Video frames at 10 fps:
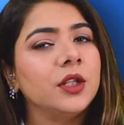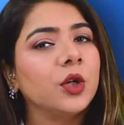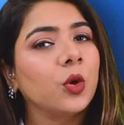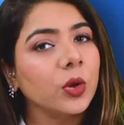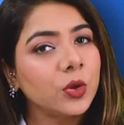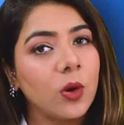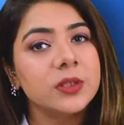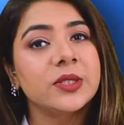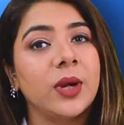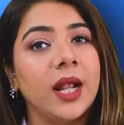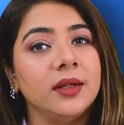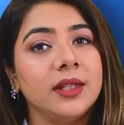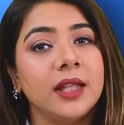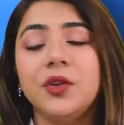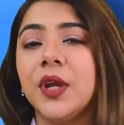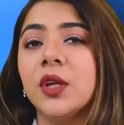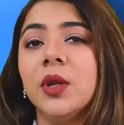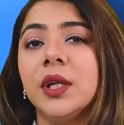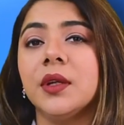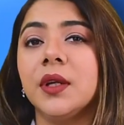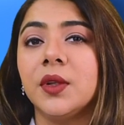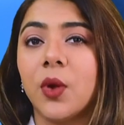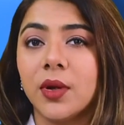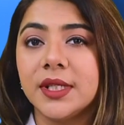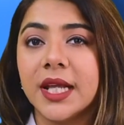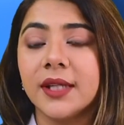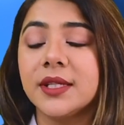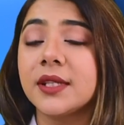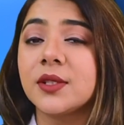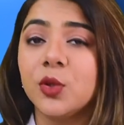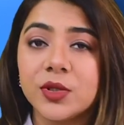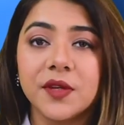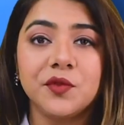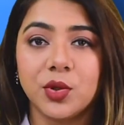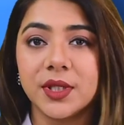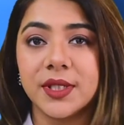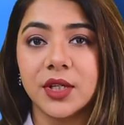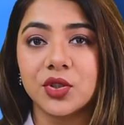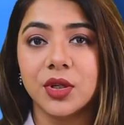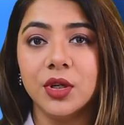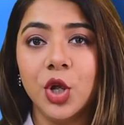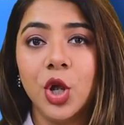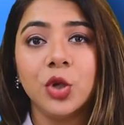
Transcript: The court also held that the regulatory authority has exclusive jurisdiction